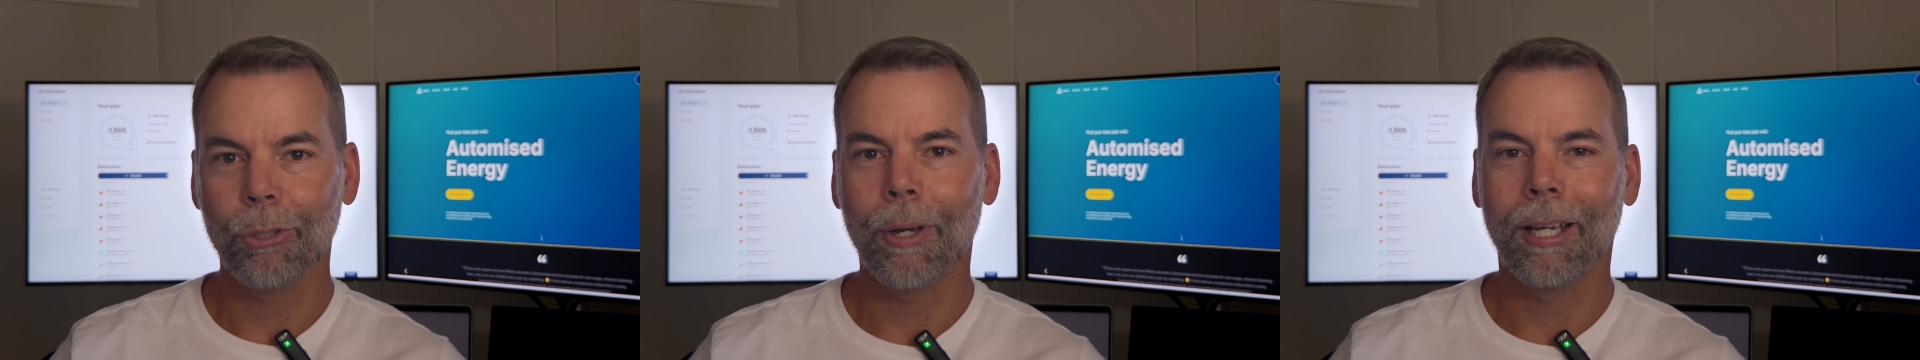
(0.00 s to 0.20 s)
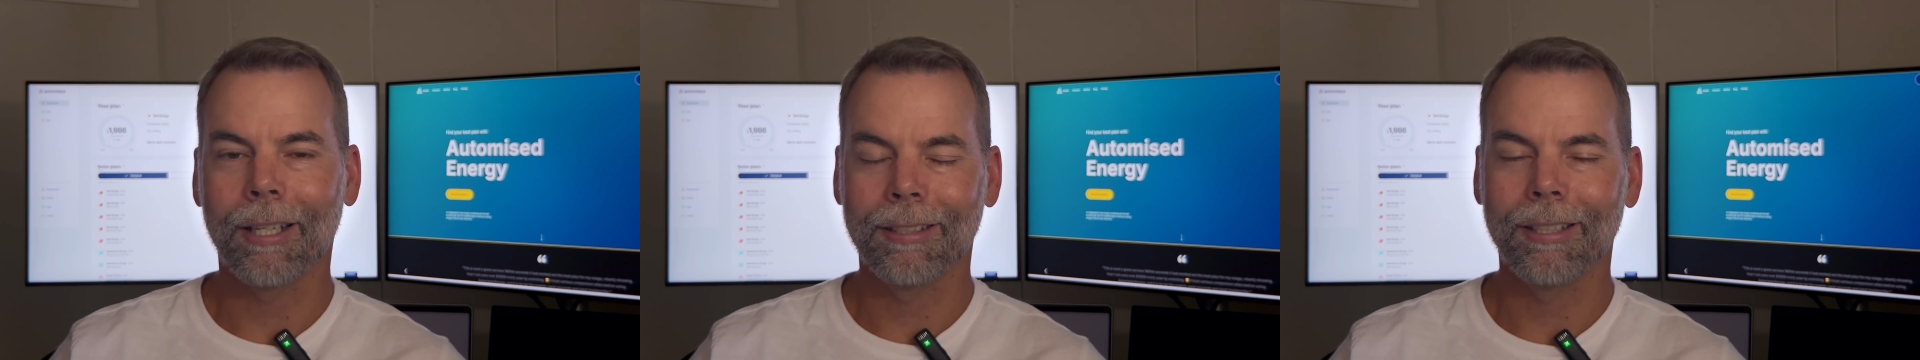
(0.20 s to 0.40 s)

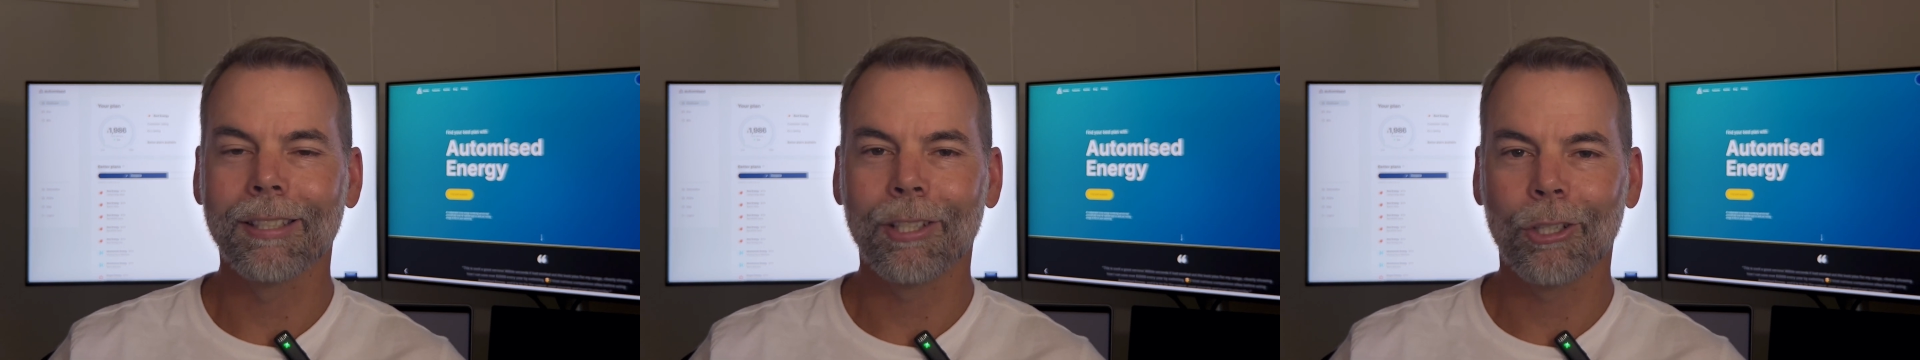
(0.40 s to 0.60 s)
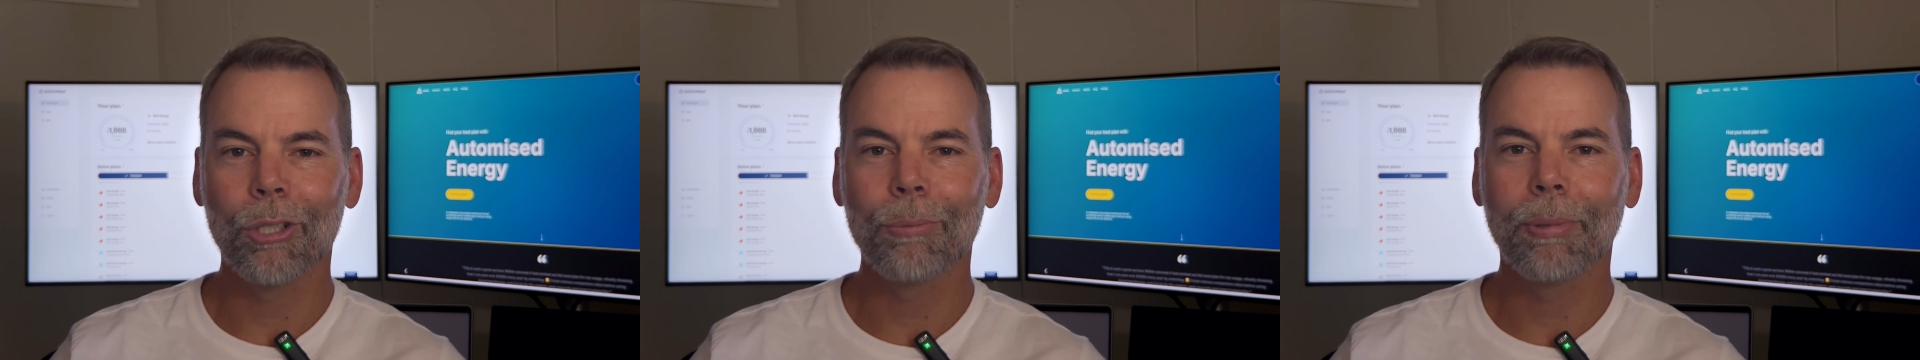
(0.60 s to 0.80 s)
to
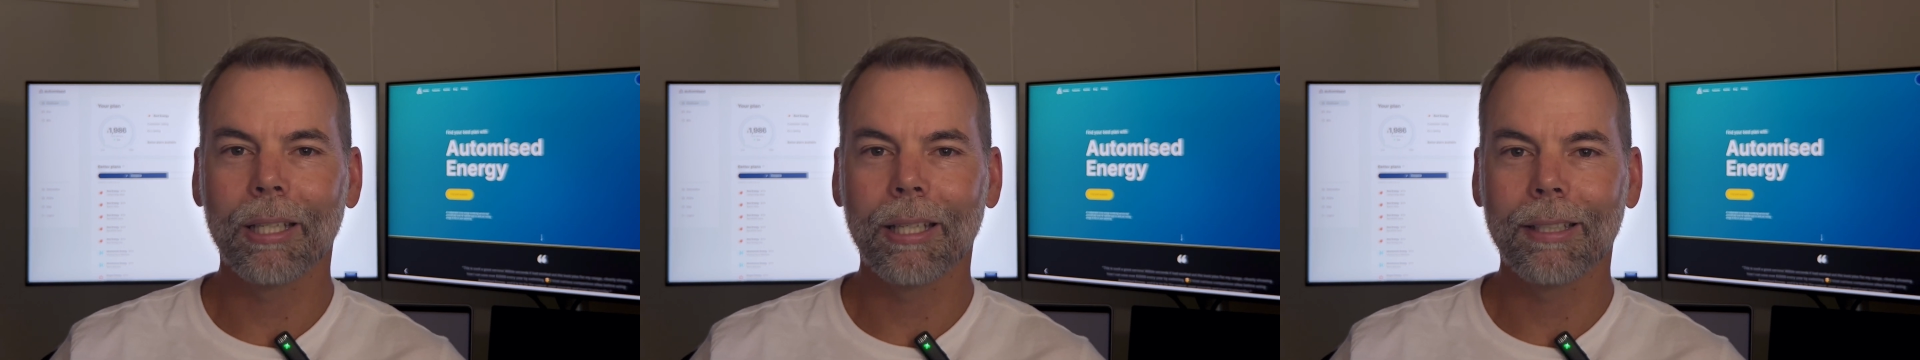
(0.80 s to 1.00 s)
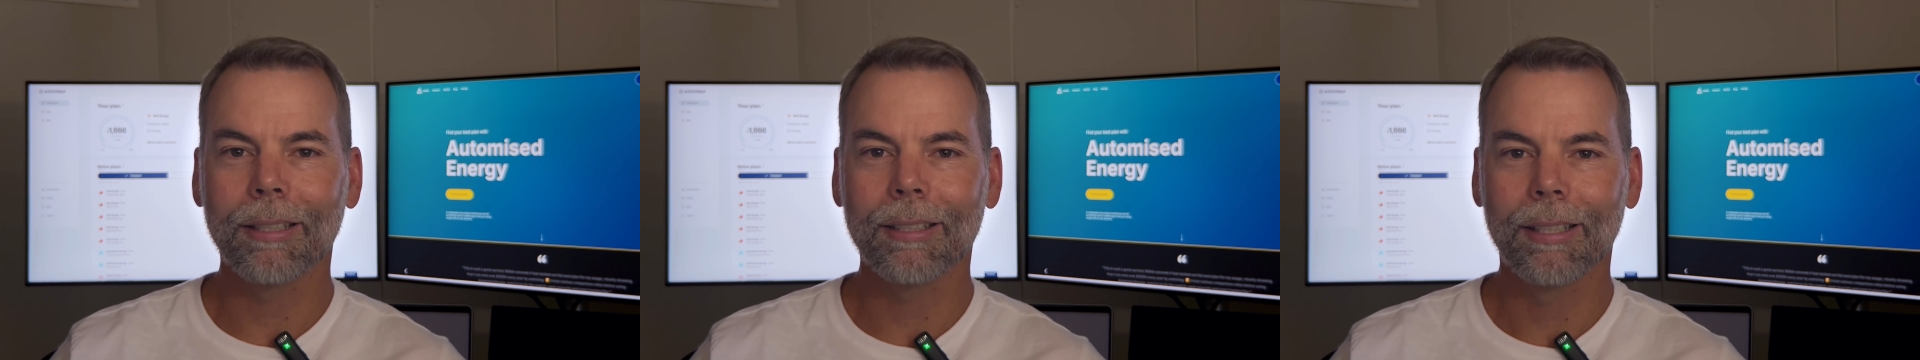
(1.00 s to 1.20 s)
access those
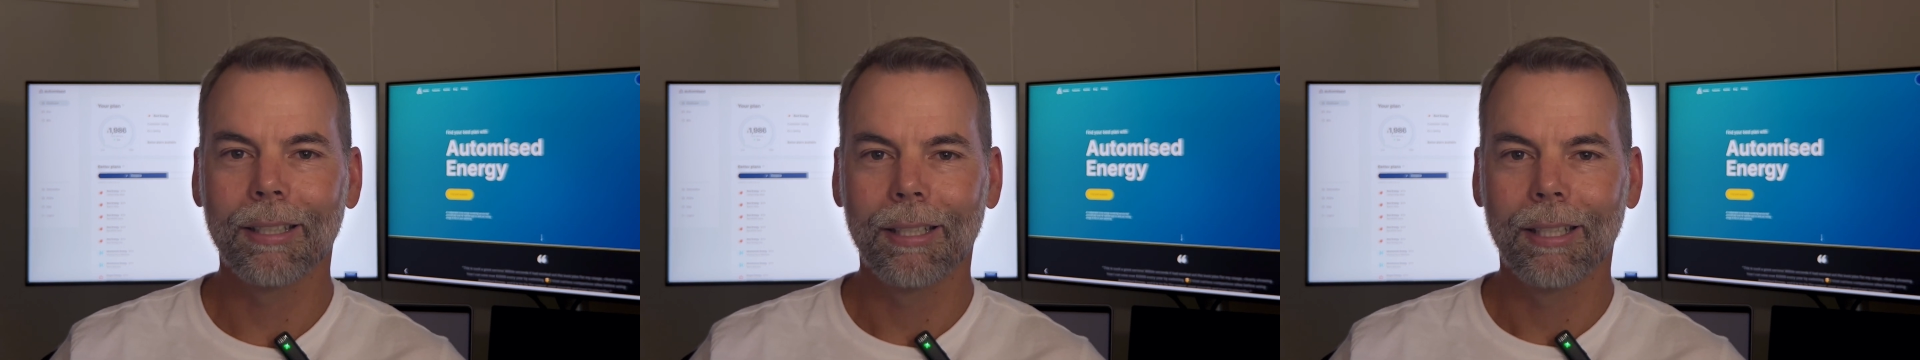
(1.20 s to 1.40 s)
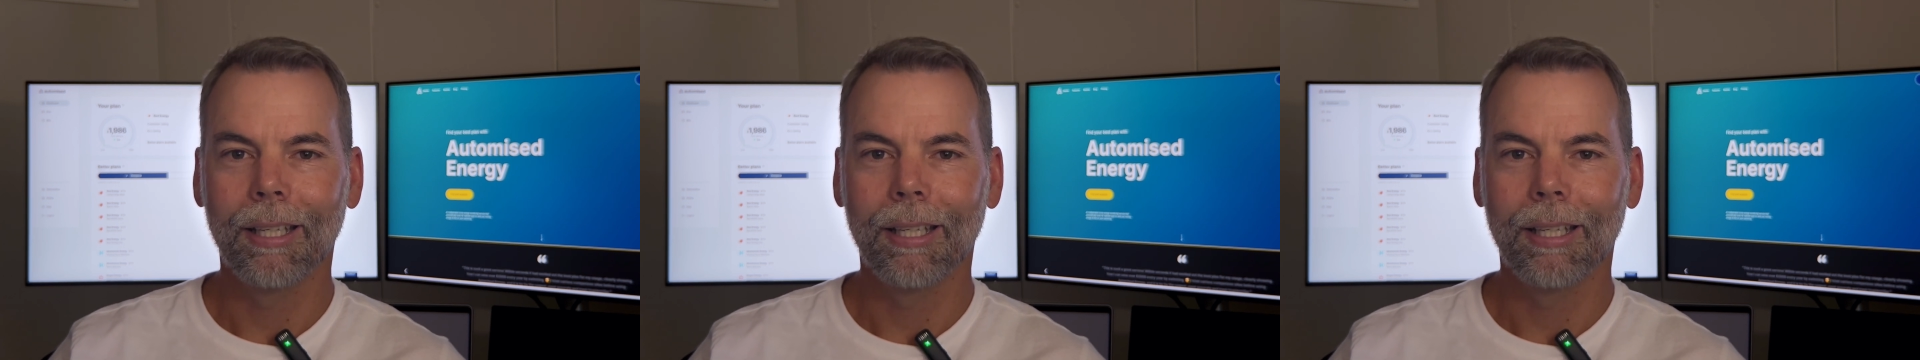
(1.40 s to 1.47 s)
plans.